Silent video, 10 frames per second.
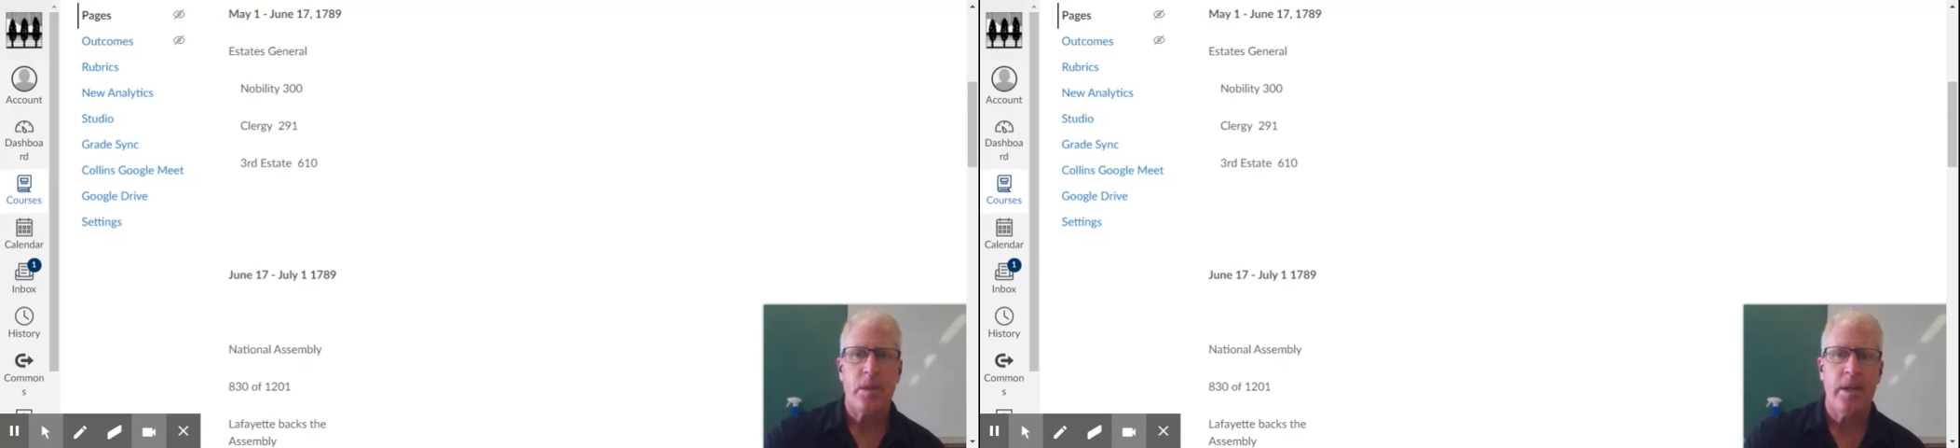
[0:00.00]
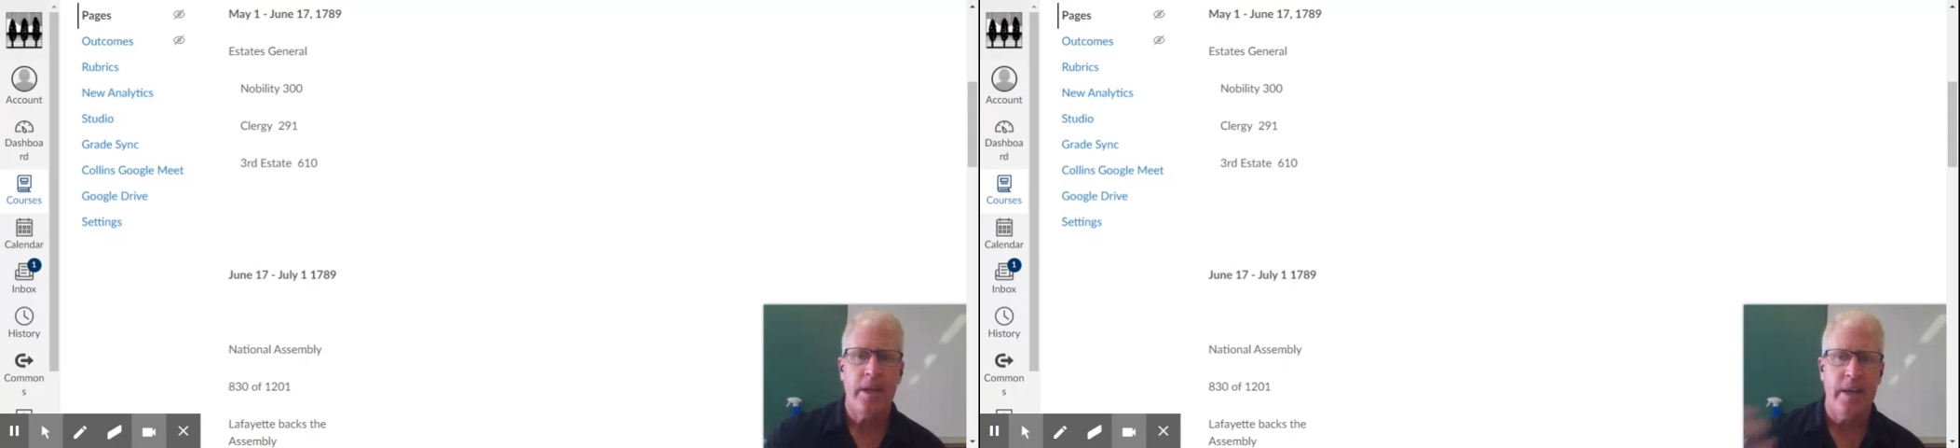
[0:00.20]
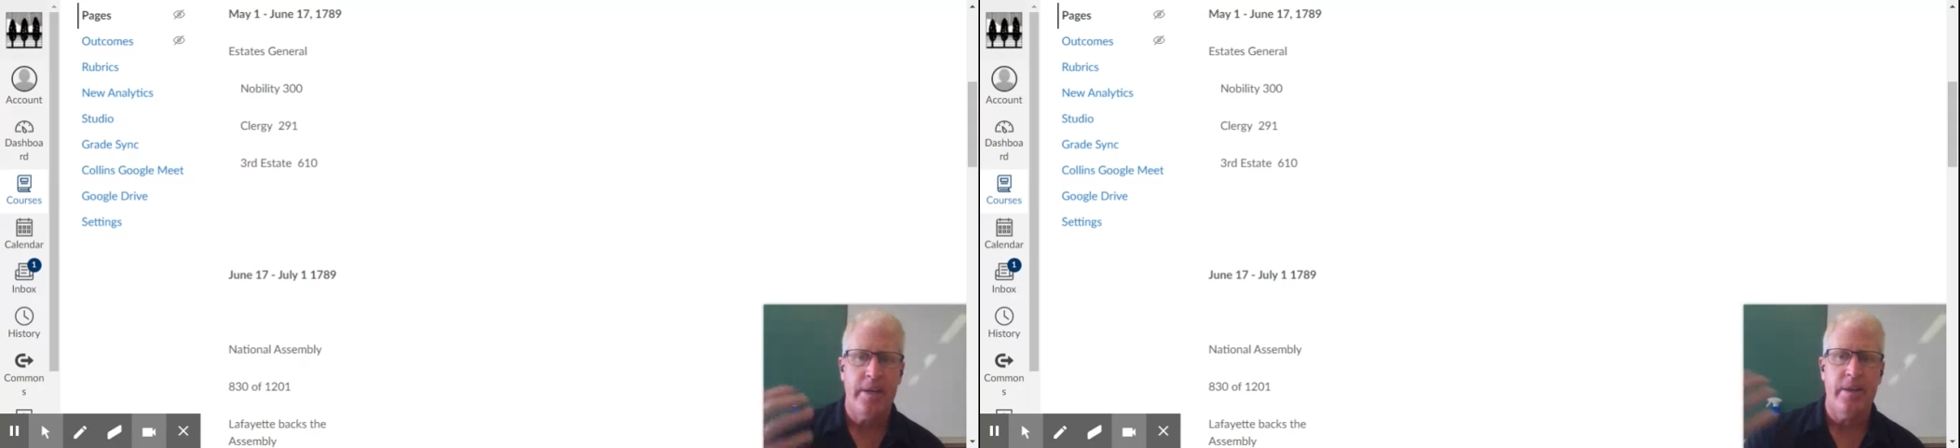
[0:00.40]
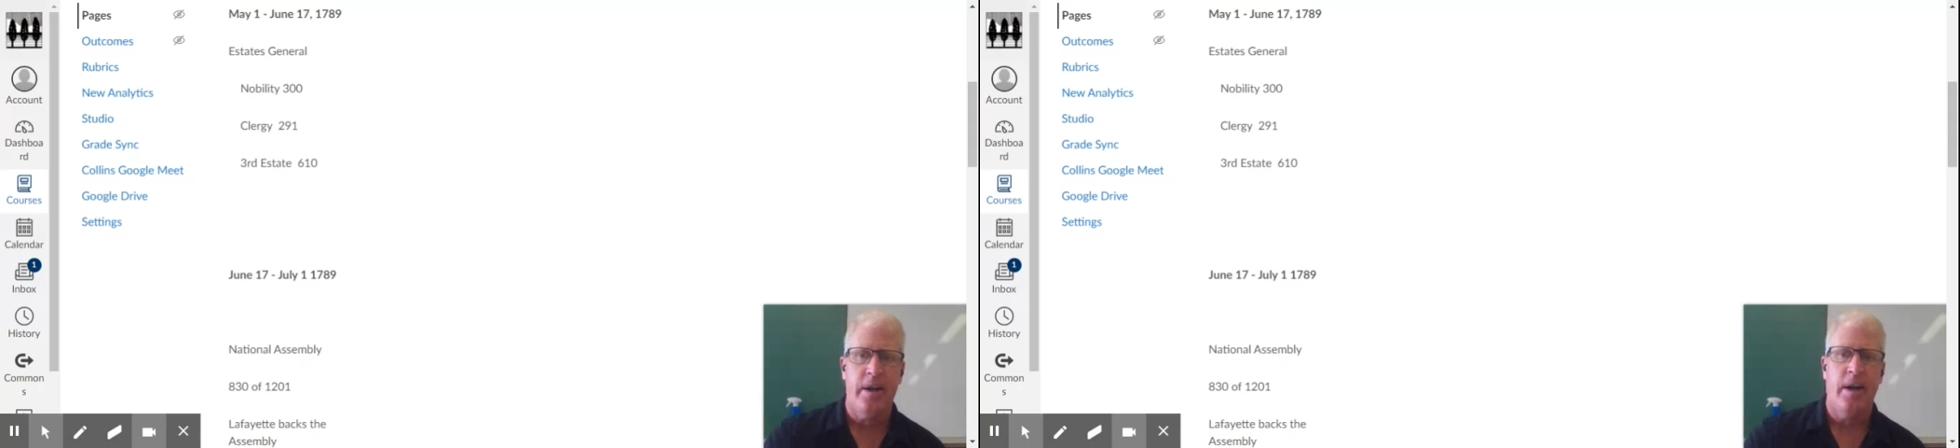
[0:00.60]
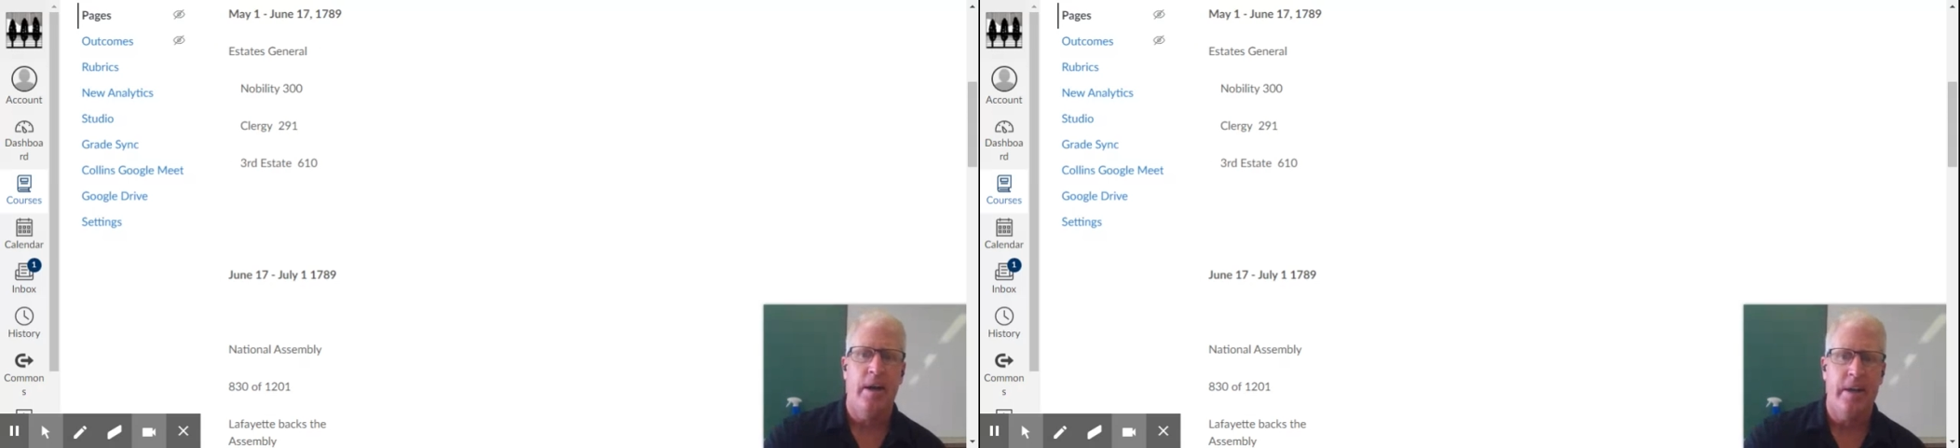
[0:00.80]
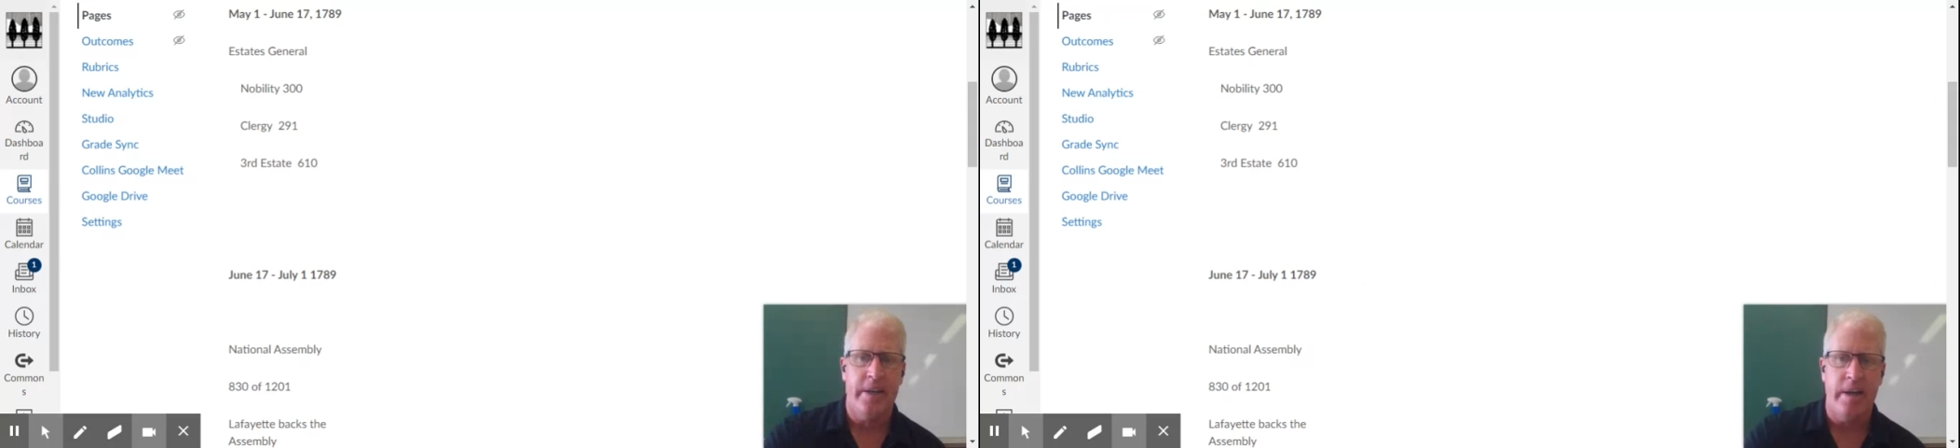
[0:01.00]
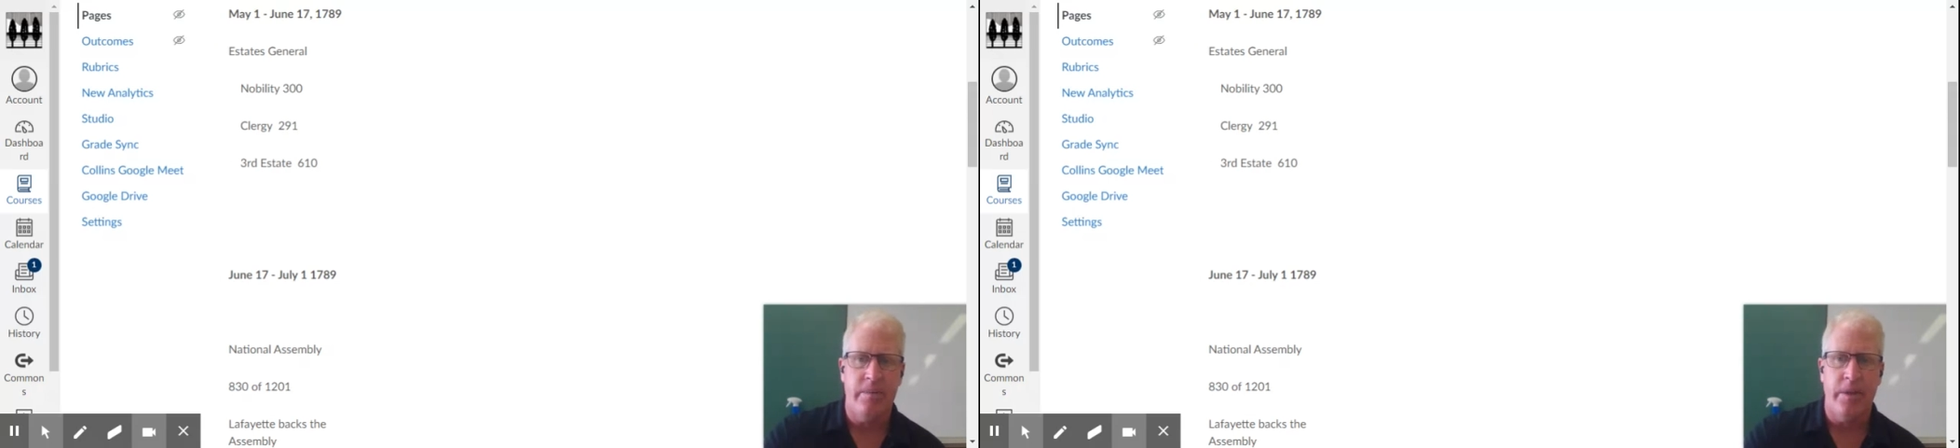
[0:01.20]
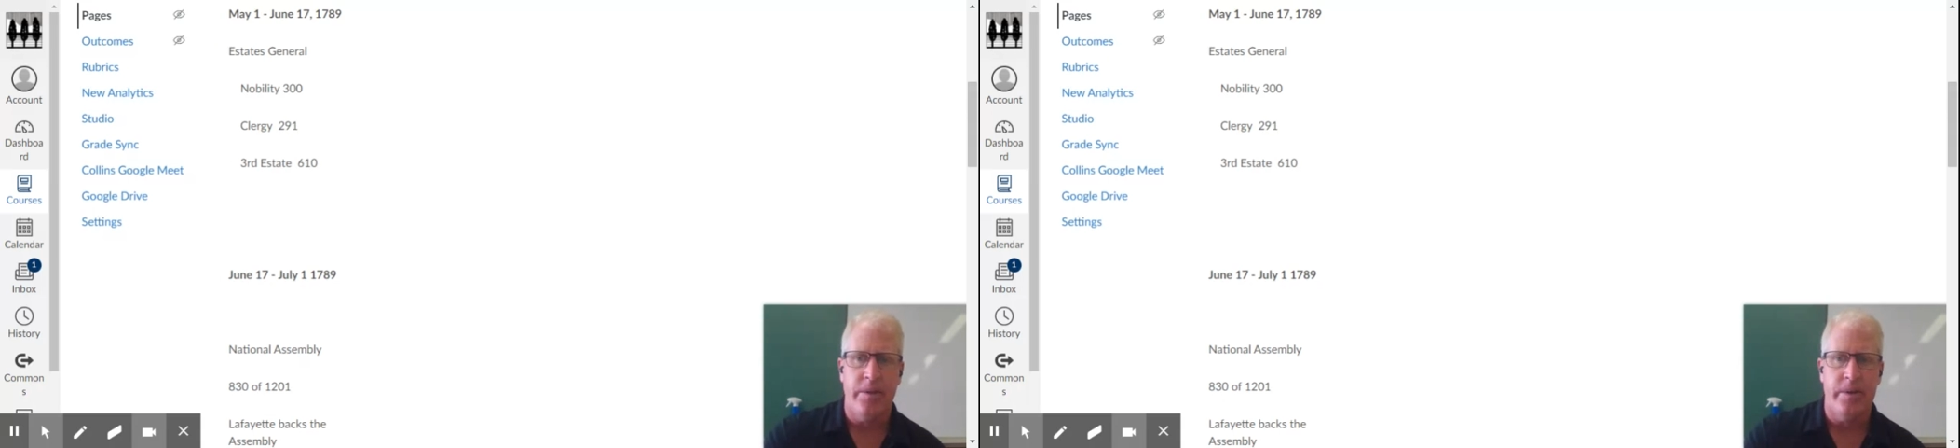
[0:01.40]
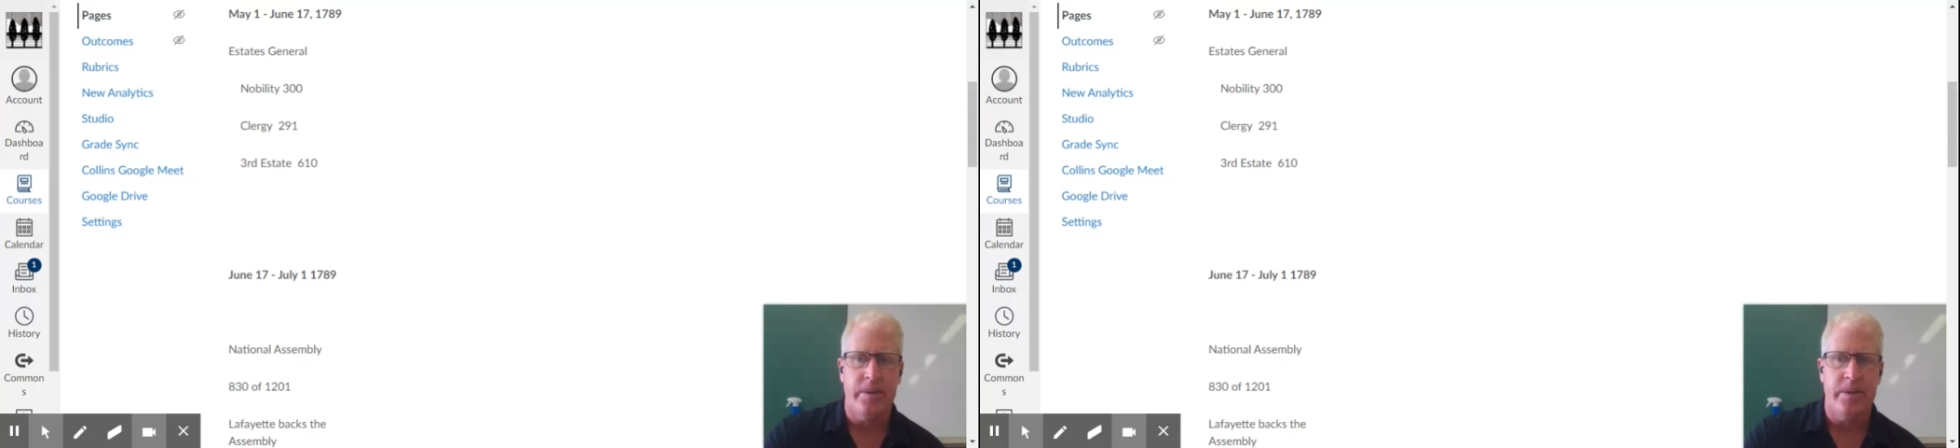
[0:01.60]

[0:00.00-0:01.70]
and it gave the third